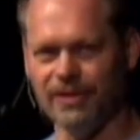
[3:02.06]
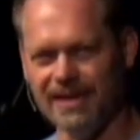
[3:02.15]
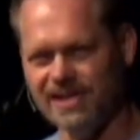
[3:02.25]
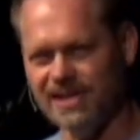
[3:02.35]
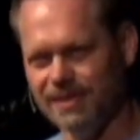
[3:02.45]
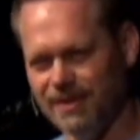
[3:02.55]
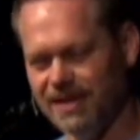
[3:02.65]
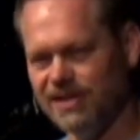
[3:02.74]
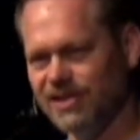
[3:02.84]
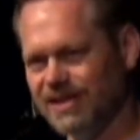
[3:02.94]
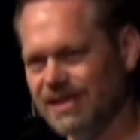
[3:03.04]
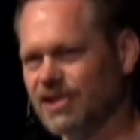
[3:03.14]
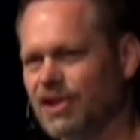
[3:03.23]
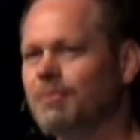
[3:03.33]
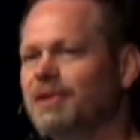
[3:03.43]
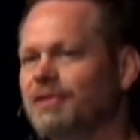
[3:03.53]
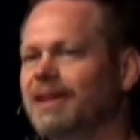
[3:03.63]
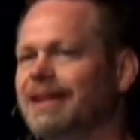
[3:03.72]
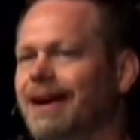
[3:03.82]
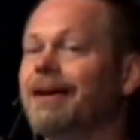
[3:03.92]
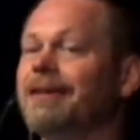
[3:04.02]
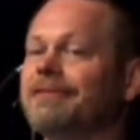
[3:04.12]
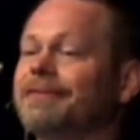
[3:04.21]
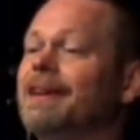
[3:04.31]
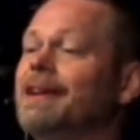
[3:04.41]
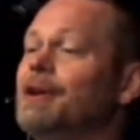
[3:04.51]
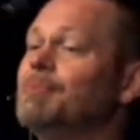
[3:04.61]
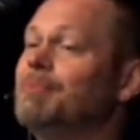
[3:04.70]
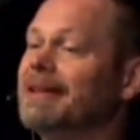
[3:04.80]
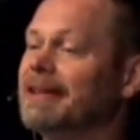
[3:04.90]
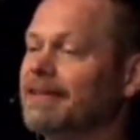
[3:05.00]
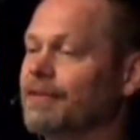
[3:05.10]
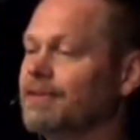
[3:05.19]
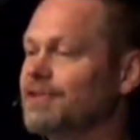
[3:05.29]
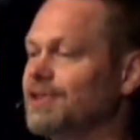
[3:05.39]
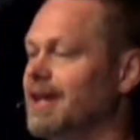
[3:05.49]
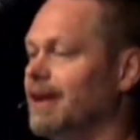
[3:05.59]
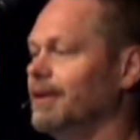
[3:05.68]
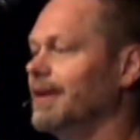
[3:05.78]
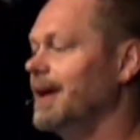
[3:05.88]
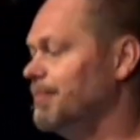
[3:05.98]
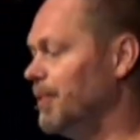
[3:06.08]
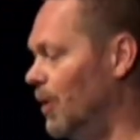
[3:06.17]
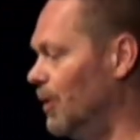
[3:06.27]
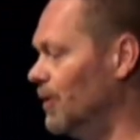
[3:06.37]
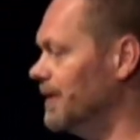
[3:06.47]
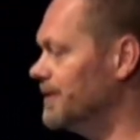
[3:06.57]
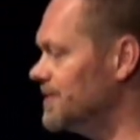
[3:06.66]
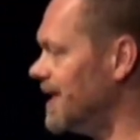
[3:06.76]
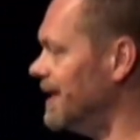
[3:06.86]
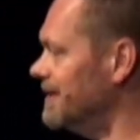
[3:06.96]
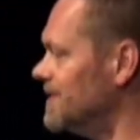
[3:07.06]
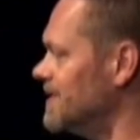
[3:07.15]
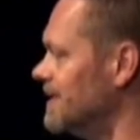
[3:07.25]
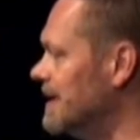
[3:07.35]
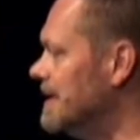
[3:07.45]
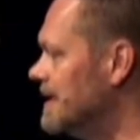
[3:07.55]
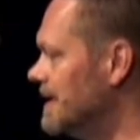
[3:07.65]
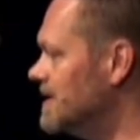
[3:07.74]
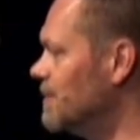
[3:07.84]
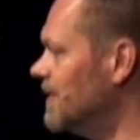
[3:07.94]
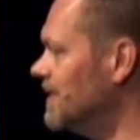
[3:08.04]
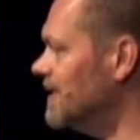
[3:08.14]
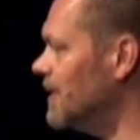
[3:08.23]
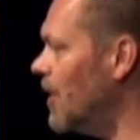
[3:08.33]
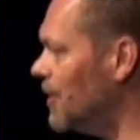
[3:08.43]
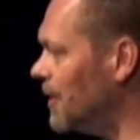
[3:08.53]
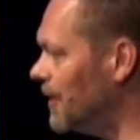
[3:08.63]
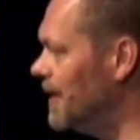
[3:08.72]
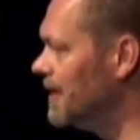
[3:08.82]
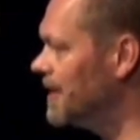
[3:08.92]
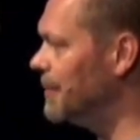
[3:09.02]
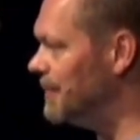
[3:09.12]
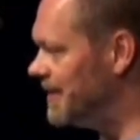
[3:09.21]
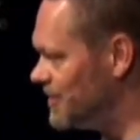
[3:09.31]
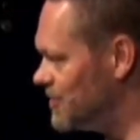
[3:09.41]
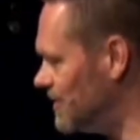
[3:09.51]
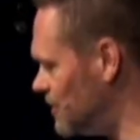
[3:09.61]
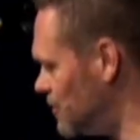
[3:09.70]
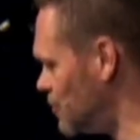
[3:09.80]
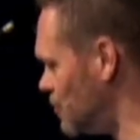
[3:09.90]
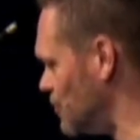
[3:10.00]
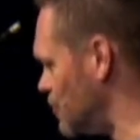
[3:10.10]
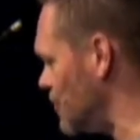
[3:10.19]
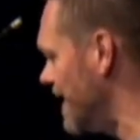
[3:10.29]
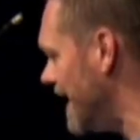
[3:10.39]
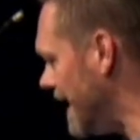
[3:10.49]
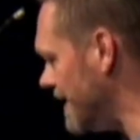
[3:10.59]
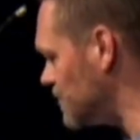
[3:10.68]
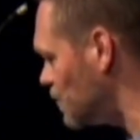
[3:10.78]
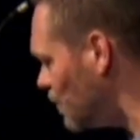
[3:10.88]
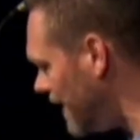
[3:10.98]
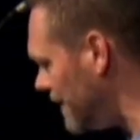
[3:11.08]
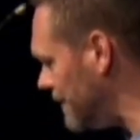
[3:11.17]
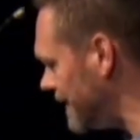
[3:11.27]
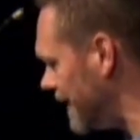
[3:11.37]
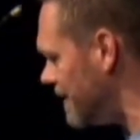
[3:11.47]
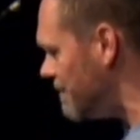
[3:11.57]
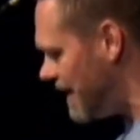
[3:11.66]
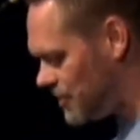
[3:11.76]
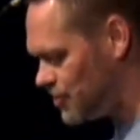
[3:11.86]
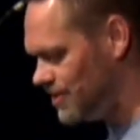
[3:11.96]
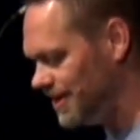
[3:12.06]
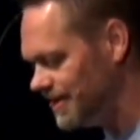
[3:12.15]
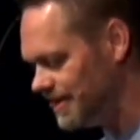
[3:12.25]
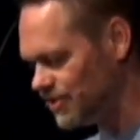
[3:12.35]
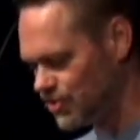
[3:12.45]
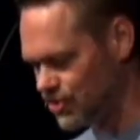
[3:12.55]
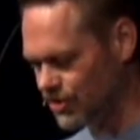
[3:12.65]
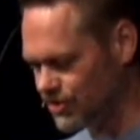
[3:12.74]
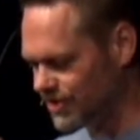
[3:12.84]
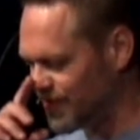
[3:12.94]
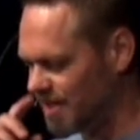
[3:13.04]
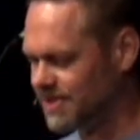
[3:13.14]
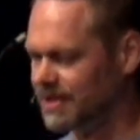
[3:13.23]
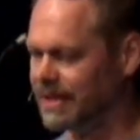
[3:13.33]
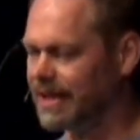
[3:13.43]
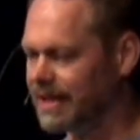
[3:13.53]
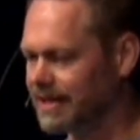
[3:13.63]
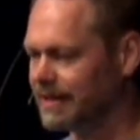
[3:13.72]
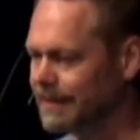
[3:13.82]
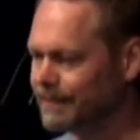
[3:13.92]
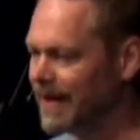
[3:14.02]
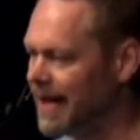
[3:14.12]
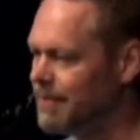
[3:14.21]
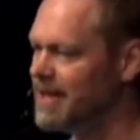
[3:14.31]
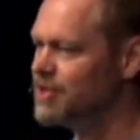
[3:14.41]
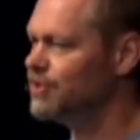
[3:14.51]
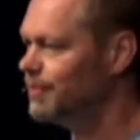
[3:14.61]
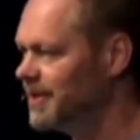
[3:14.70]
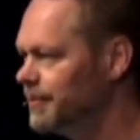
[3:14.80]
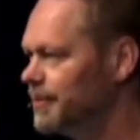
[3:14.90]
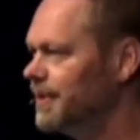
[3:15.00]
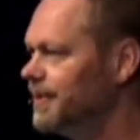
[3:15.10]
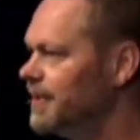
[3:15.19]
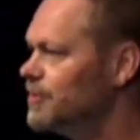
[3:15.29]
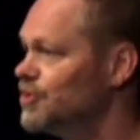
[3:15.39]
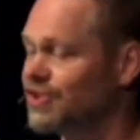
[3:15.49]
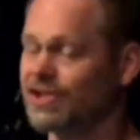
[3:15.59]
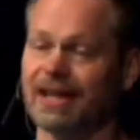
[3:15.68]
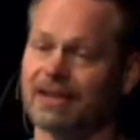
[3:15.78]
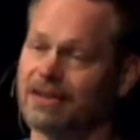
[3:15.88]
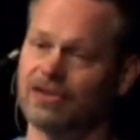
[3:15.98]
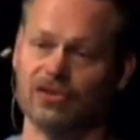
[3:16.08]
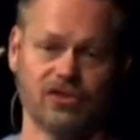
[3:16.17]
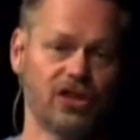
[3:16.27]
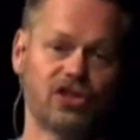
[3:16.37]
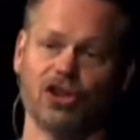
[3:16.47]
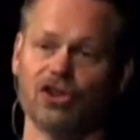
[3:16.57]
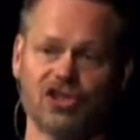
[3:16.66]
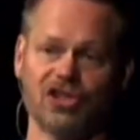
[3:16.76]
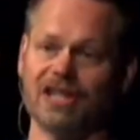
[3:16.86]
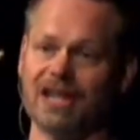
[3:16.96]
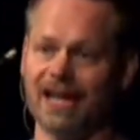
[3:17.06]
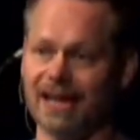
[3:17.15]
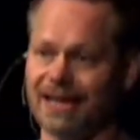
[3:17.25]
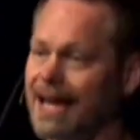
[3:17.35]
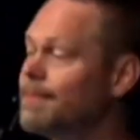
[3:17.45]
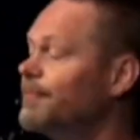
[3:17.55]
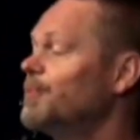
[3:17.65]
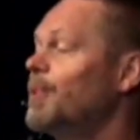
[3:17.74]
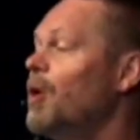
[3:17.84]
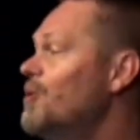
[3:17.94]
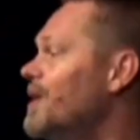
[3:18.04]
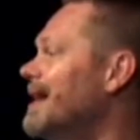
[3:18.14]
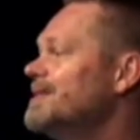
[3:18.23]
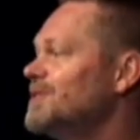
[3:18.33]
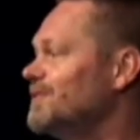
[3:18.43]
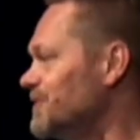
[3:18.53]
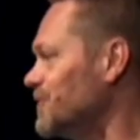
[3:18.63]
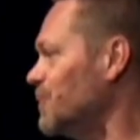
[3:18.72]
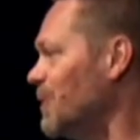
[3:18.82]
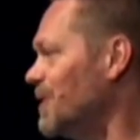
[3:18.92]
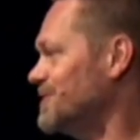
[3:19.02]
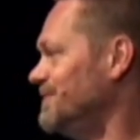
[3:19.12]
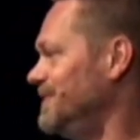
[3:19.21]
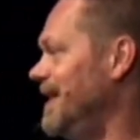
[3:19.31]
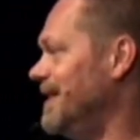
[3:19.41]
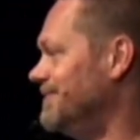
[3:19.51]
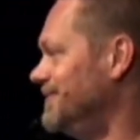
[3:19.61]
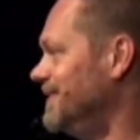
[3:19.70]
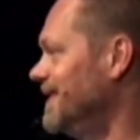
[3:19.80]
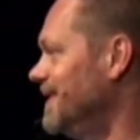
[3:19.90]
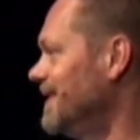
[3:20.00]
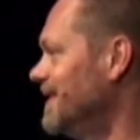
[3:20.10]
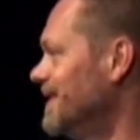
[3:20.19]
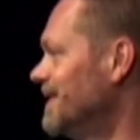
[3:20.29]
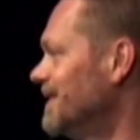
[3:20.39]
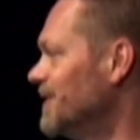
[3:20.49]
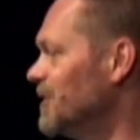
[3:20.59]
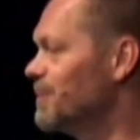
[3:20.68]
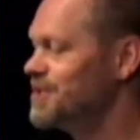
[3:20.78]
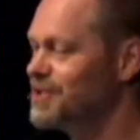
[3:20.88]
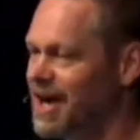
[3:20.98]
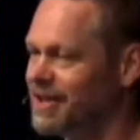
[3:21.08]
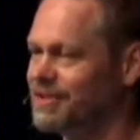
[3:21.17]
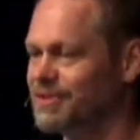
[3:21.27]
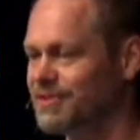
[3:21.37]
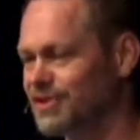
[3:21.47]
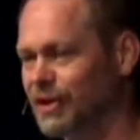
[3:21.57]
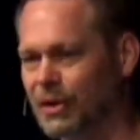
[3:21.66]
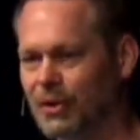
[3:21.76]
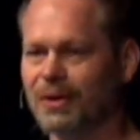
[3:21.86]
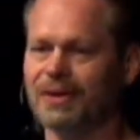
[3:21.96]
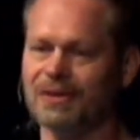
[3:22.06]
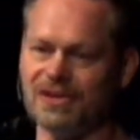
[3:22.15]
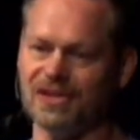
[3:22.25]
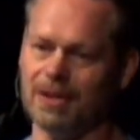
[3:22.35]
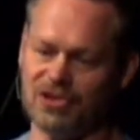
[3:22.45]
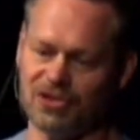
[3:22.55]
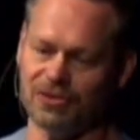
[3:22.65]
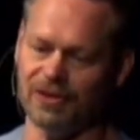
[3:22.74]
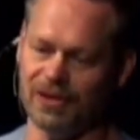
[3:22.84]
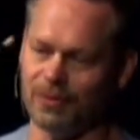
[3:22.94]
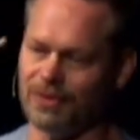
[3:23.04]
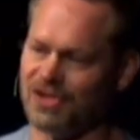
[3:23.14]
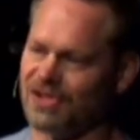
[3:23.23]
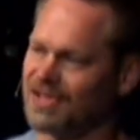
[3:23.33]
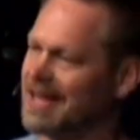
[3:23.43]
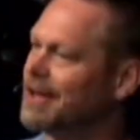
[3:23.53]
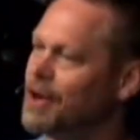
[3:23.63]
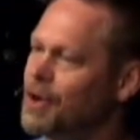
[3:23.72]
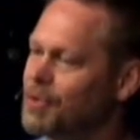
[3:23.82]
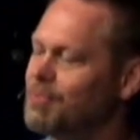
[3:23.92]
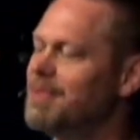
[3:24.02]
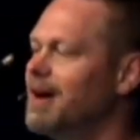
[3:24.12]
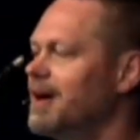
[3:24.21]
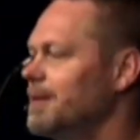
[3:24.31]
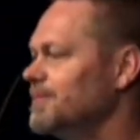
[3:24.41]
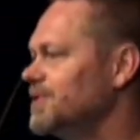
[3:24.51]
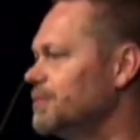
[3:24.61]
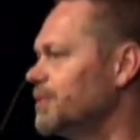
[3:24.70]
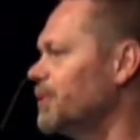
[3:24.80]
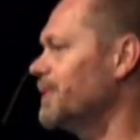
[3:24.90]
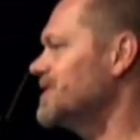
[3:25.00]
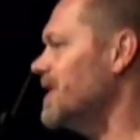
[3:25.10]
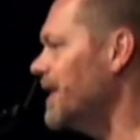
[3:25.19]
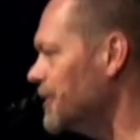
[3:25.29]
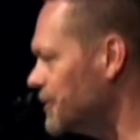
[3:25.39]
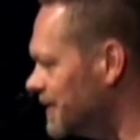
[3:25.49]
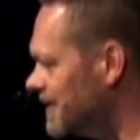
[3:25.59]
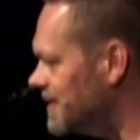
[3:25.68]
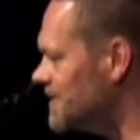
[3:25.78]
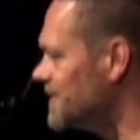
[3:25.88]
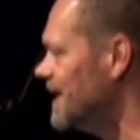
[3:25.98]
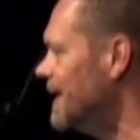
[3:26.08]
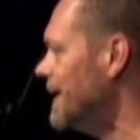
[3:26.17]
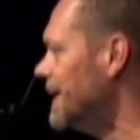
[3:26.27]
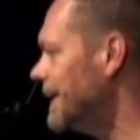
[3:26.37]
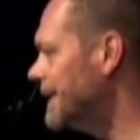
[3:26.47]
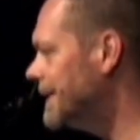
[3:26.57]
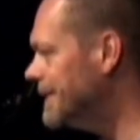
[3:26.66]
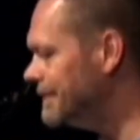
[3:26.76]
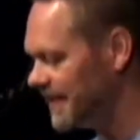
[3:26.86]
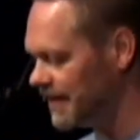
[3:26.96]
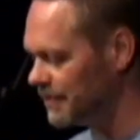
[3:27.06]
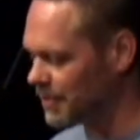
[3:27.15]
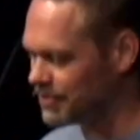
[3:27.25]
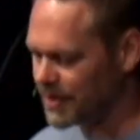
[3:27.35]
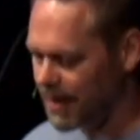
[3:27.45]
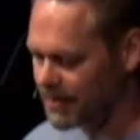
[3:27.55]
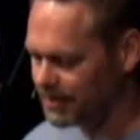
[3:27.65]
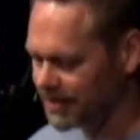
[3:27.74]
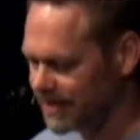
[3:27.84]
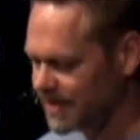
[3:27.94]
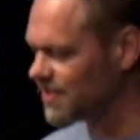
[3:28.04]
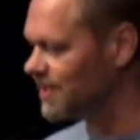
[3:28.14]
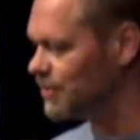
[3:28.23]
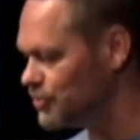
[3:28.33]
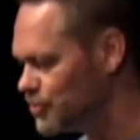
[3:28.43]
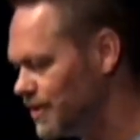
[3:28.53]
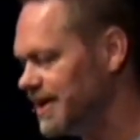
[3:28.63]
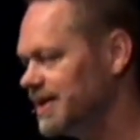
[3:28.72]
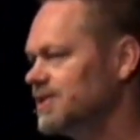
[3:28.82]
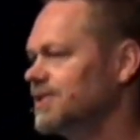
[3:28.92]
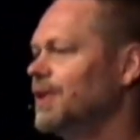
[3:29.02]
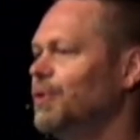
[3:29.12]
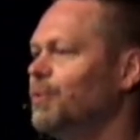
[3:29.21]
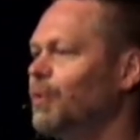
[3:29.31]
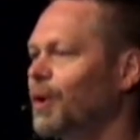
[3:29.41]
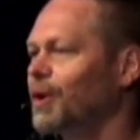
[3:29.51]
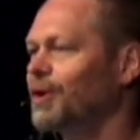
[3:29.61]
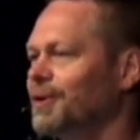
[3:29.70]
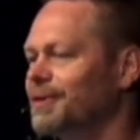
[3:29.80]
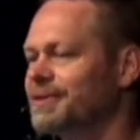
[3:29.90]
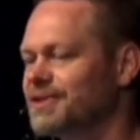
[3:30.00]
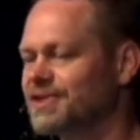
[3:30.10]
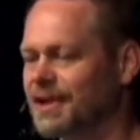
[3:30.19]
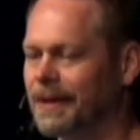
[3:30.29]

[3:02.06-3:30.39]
that is committed to this community of believers. And not only that, Paul and Silas and Timothy are committed to this church as well. And I imagine in this church in Thessalonica, I imagine the people in there, just like the church today, came from all kinds of different walks of life. There were doctors and lawyers, and I'm sure there were stay-at-home moms, there were retirees, there were probably skilled trades workers,